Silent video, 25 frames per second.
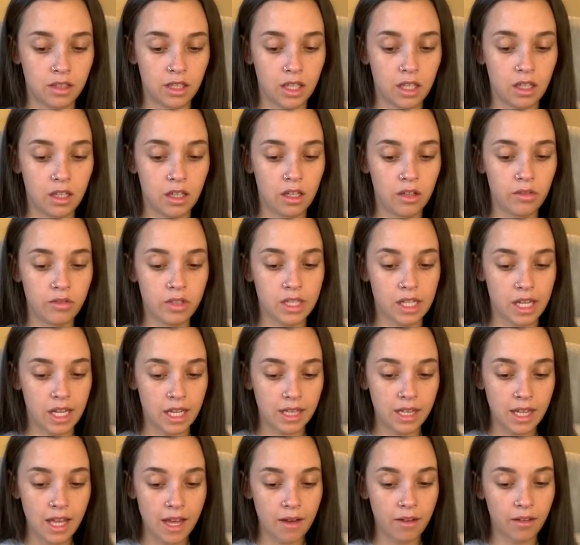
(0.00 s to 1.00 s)
it was like
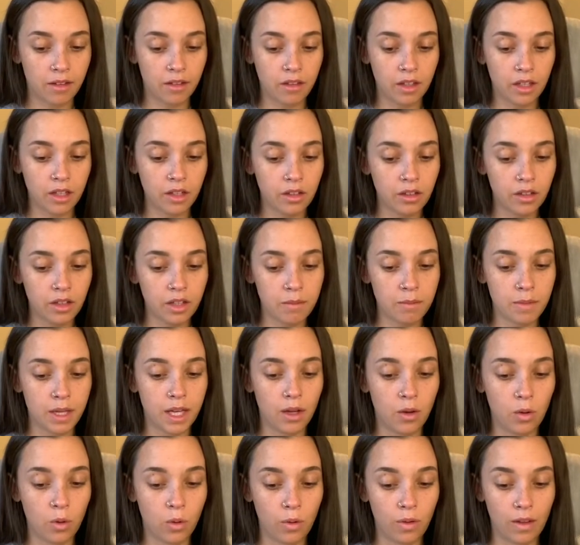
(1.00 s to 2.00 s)
that literally my
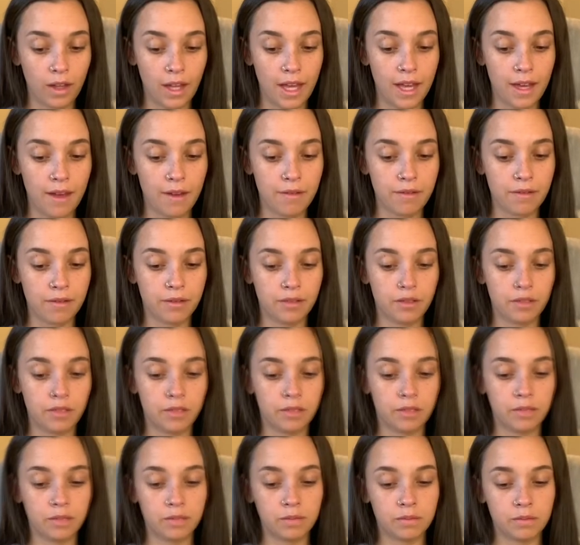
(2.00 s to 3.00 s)
whole life.
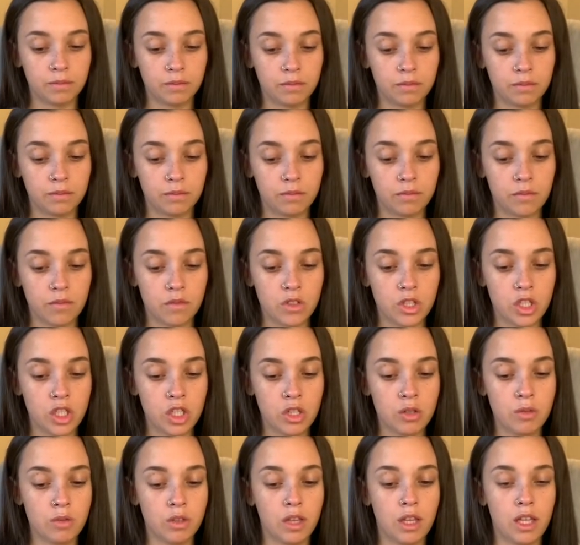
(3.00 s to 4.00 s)
She
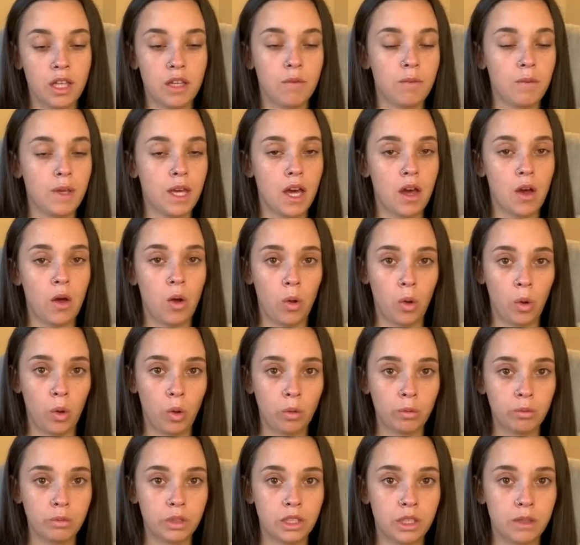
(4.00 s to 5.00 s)
would leave me at
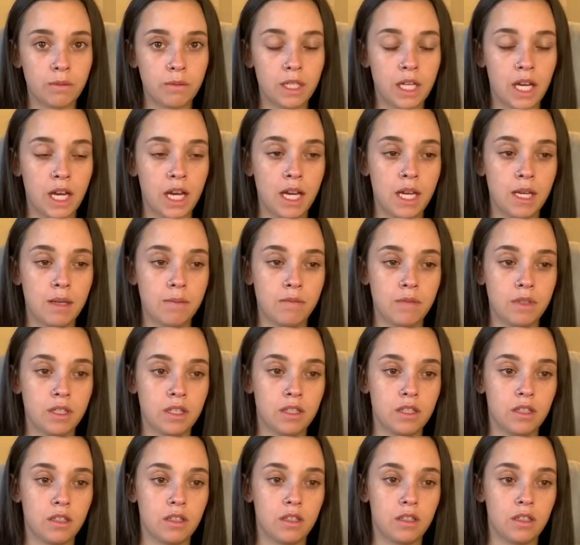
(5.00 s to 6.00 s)
home sometimes,
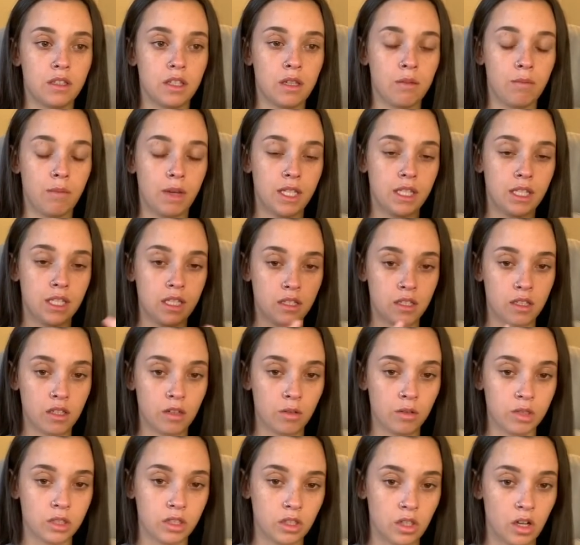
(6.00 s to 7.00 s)
and my sister
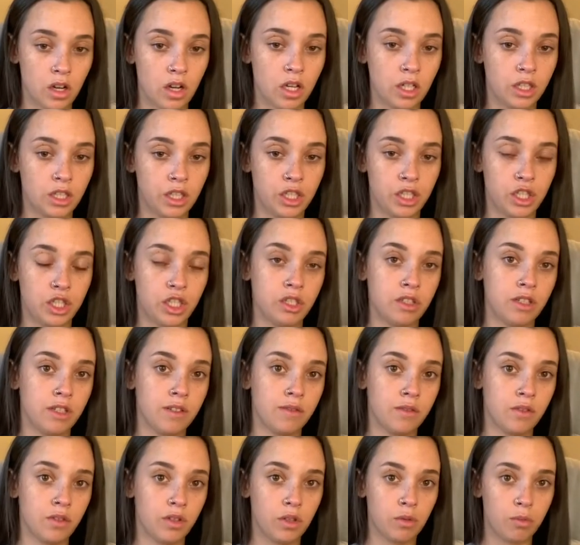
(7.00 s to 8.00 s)
was gone because she lived
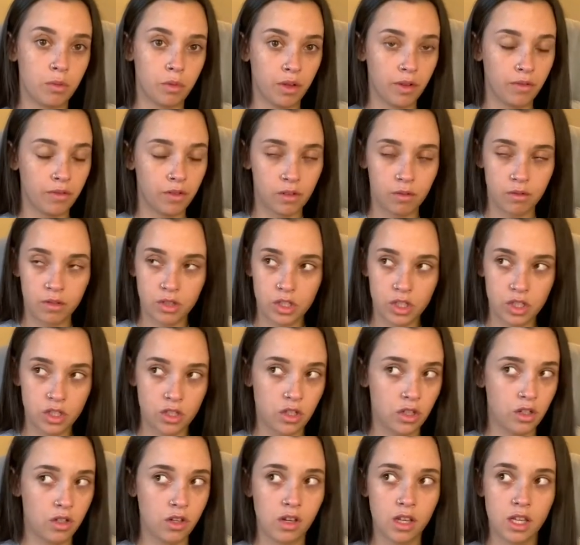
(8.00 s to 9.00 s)
with her boyfriend when she
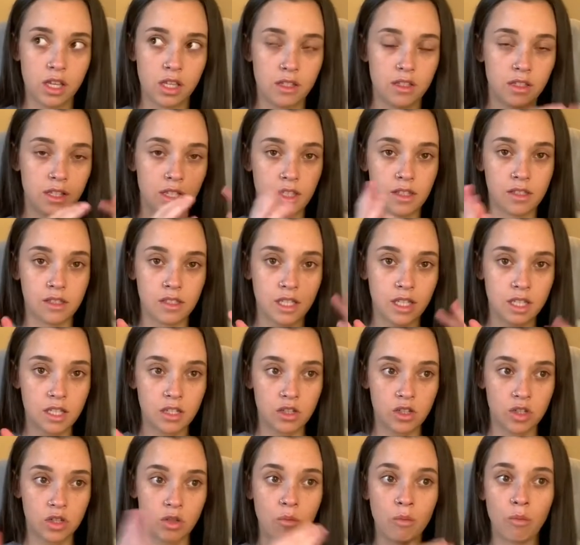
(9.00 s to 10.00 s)
turned 16.
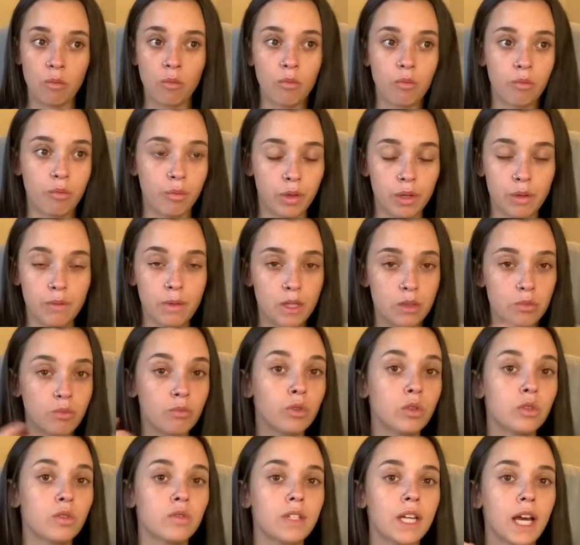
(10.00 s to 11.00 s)
She pretty much
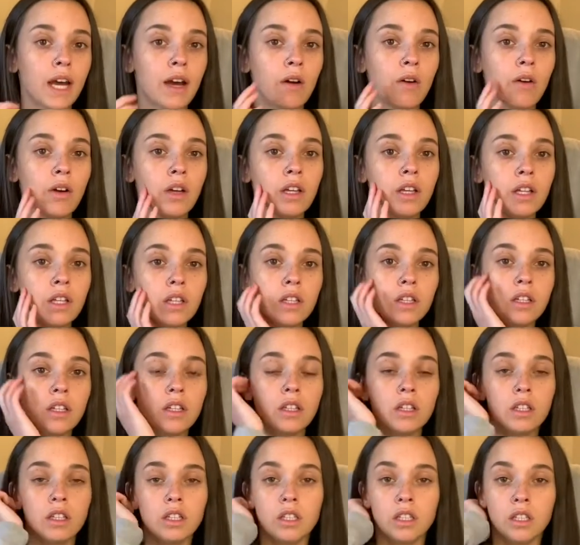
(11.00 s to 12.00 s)
moved out.
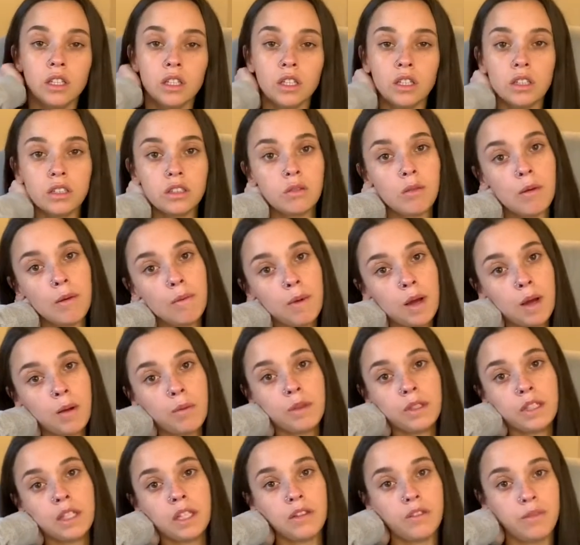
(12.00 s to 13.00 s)
So my mom
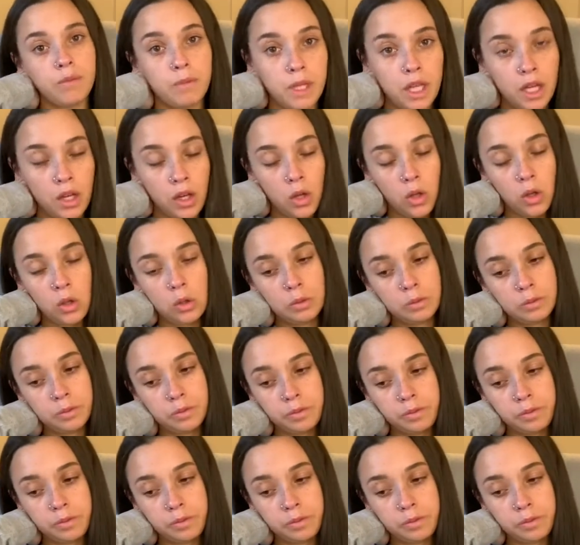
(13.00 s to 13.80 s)
would leave me home,